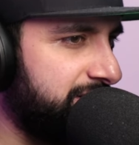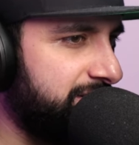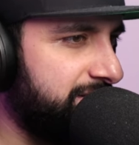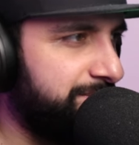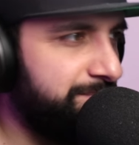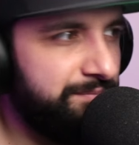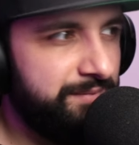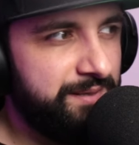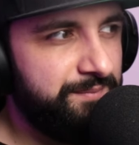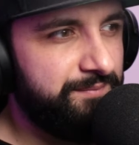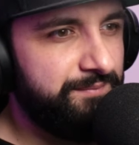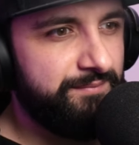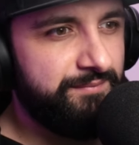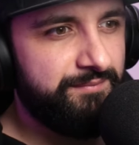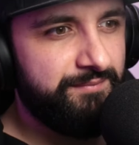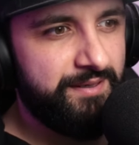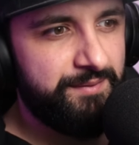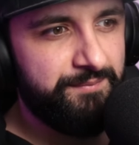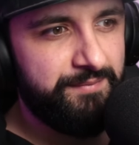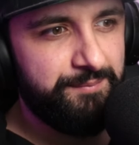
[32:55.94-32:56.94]
my,
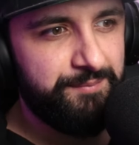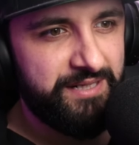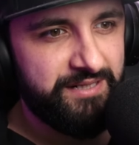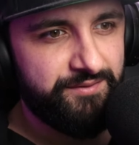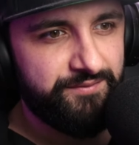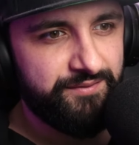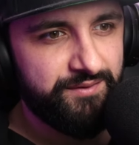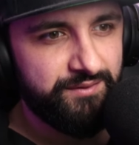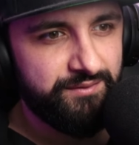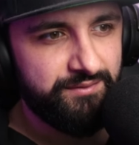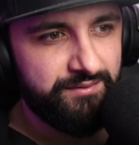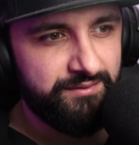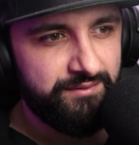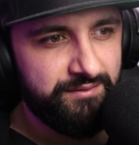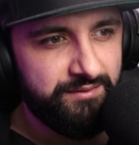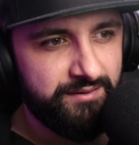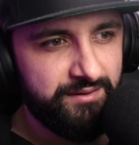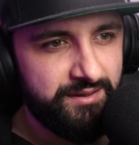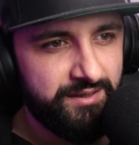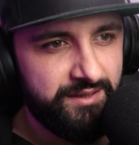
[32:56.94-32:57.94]
my my microphone.
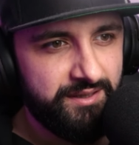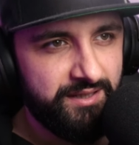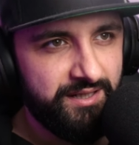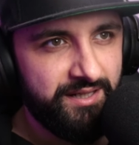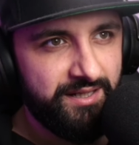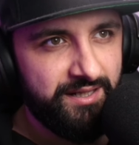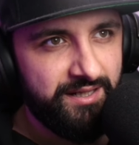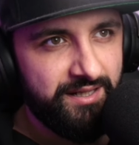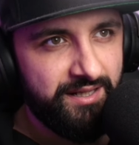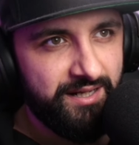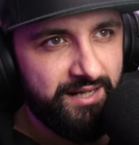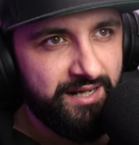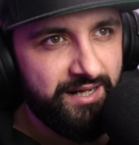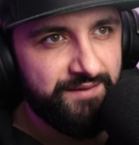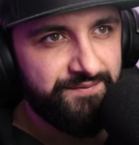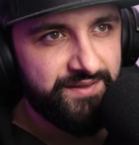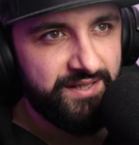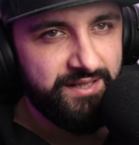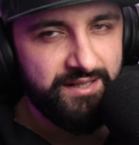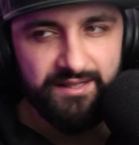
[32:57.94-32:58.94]
I've
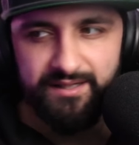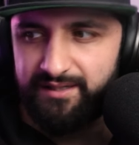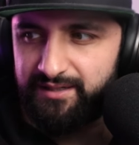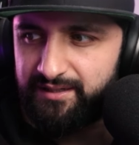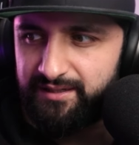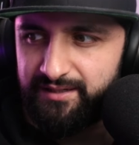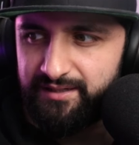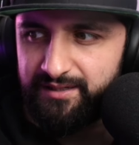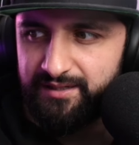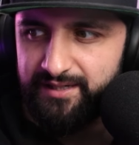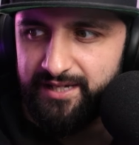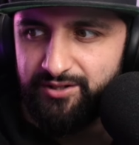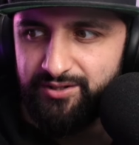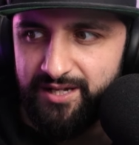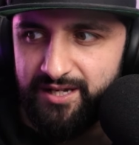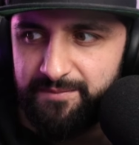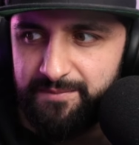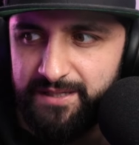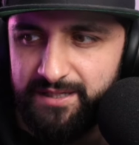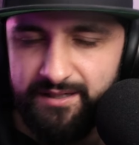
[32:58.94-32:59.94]
done it. Can you
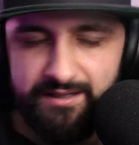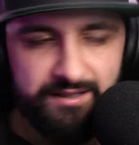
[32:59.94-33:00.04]
hear me?